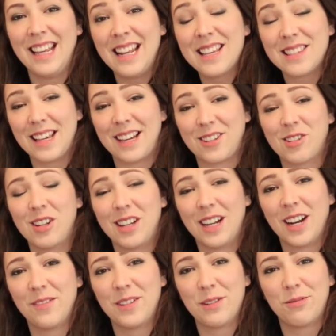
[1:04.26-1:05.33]
is actually
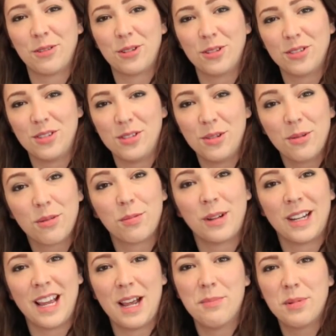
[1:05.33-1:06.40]
kind of difficult to do with one
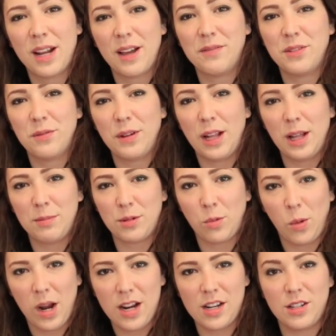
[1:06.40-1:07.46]
hand, but I've developed a
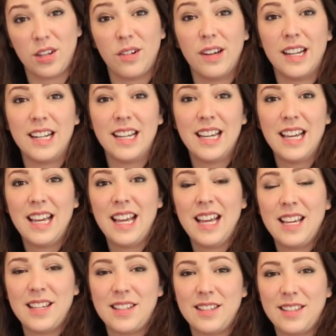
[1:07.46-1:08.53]
way to do it,
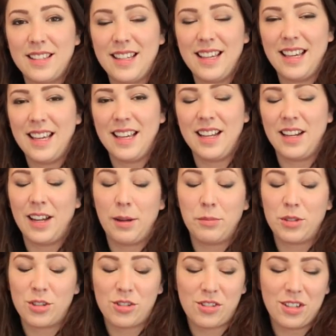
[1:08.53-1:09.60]
and I'm
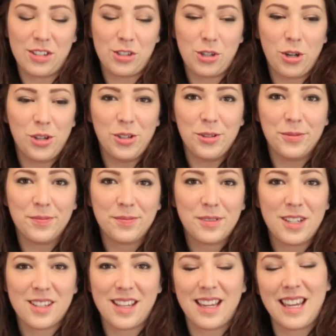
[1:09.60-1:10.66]
just going to show you
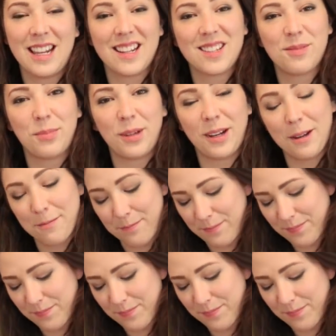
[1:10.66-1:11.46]
because I can't explain it.